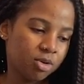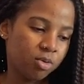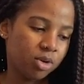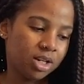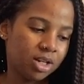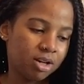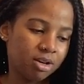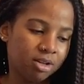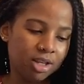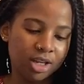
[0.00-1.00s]
What
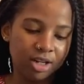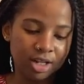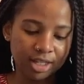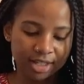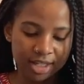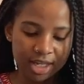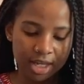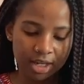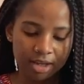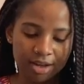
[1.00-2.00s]
are they not
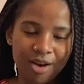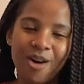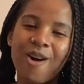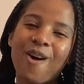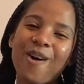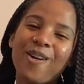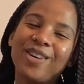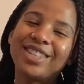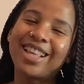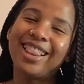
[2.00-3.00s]
seeing? Oh,
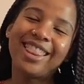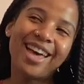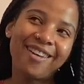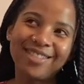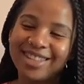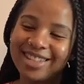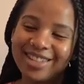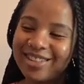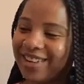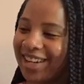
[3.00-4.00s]
it's a love
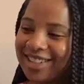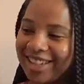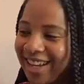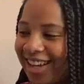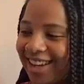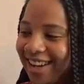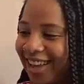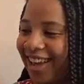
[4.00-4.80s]
situation.